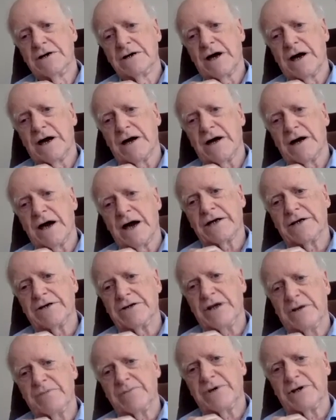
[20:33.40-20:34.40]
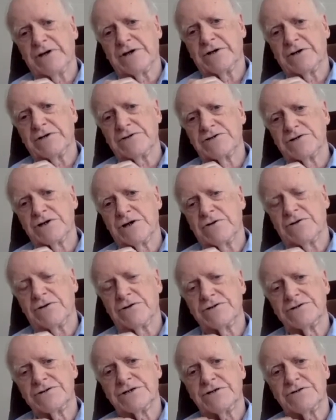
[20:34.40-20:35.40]
academic
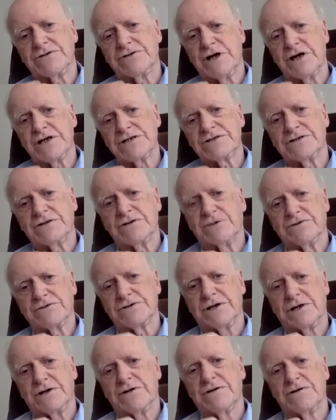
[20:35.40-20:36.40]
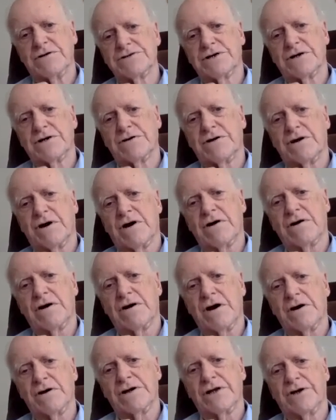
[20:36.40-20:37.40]
journals, international law journals, are
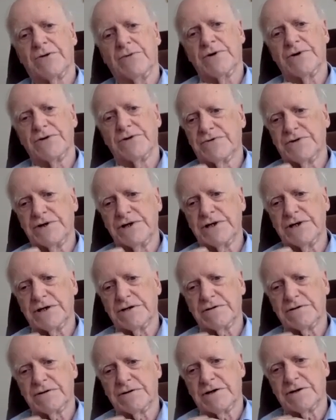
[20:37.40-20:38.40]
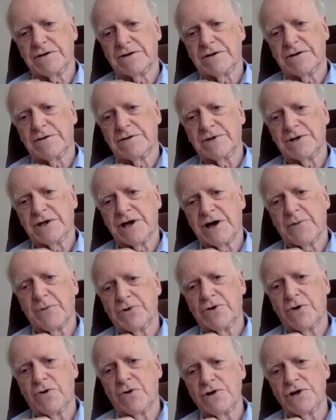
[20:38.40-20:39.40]
hardly worth reading. I mean, I
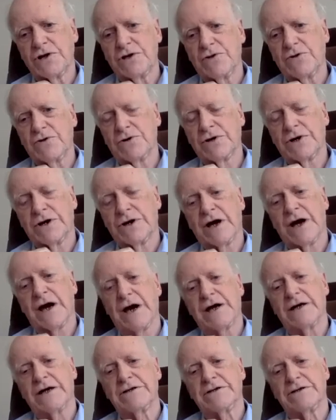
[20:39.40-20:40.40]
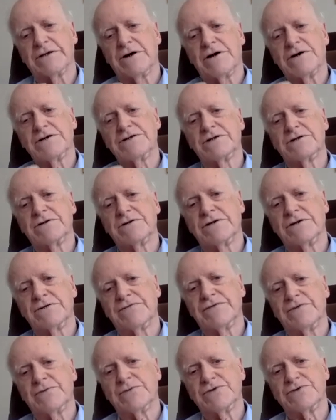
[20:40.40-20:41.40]
would only look at an article if
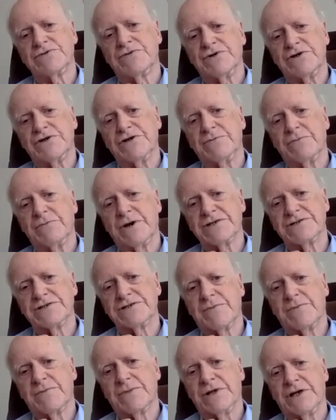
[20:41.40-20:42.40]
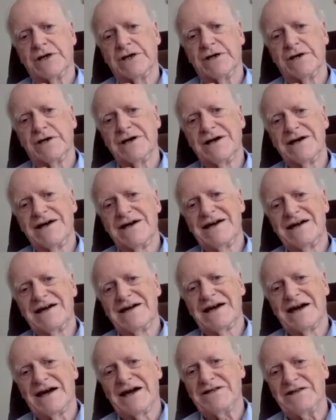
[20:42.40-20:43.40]
it was written by somebody,
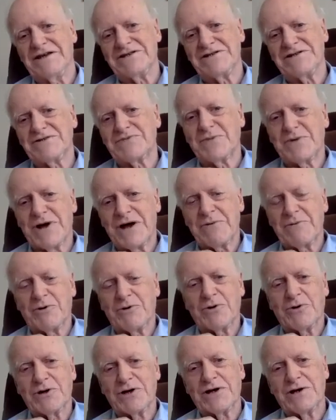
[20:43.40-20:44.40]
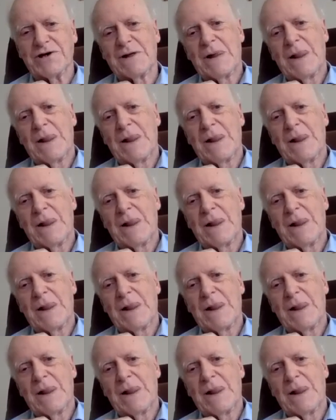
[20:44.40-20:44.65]
this is where I'm going